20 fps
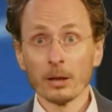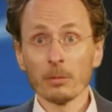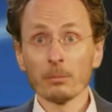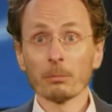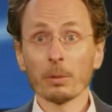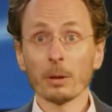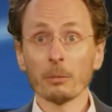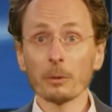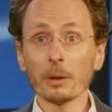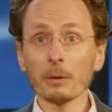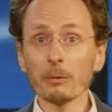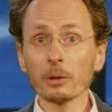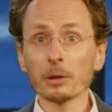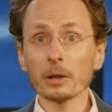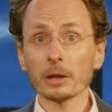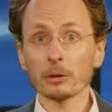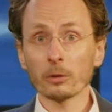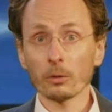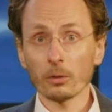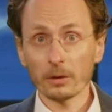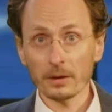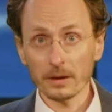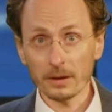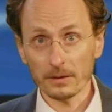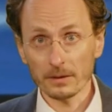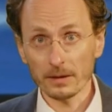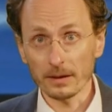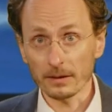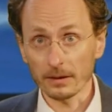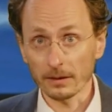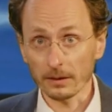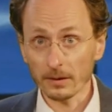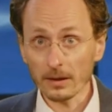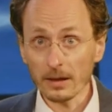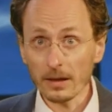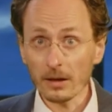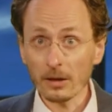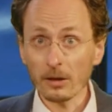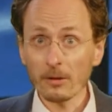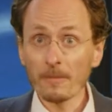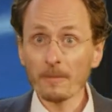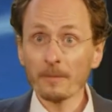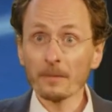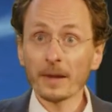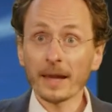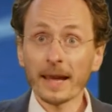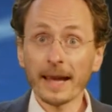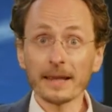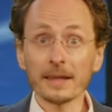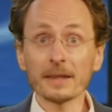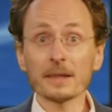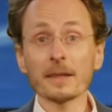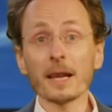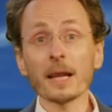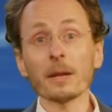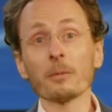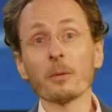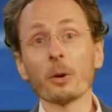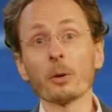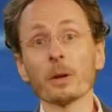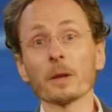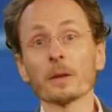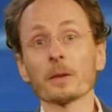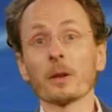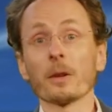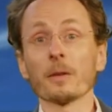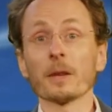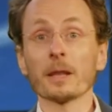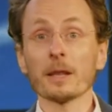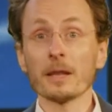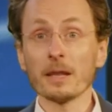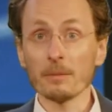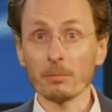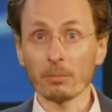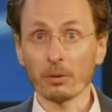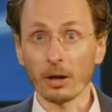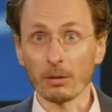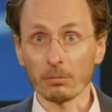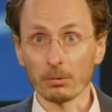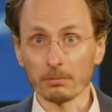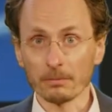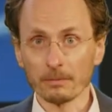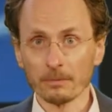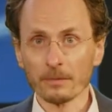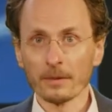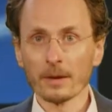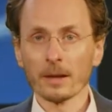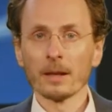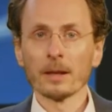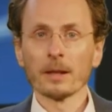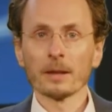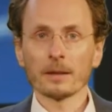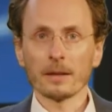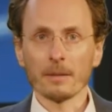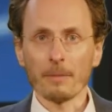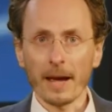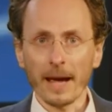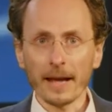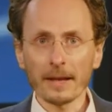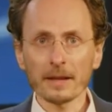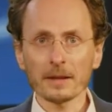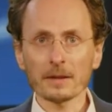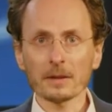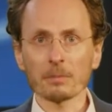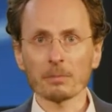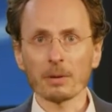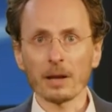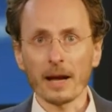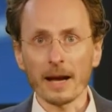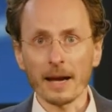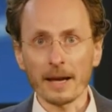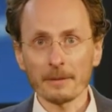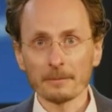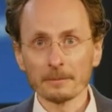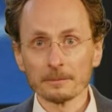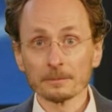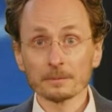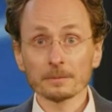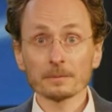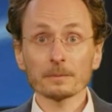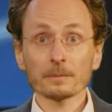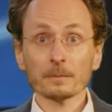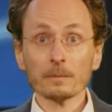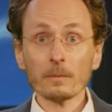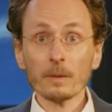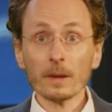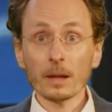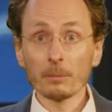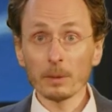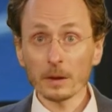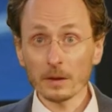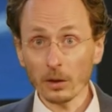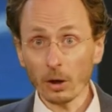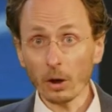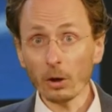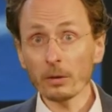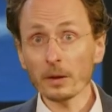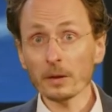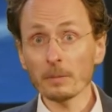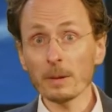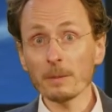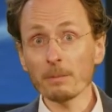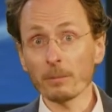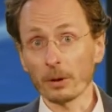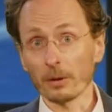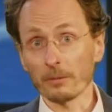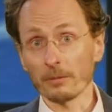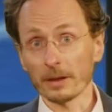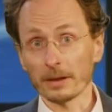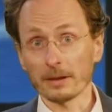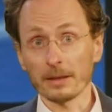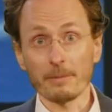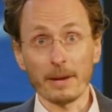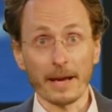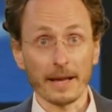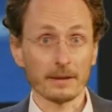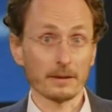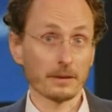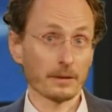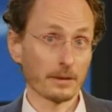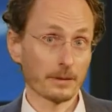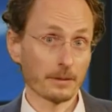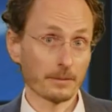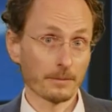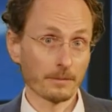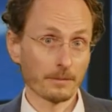But we will ignore these details here and instead focus on the key problem. Demand and supply must always be perfectly balanced.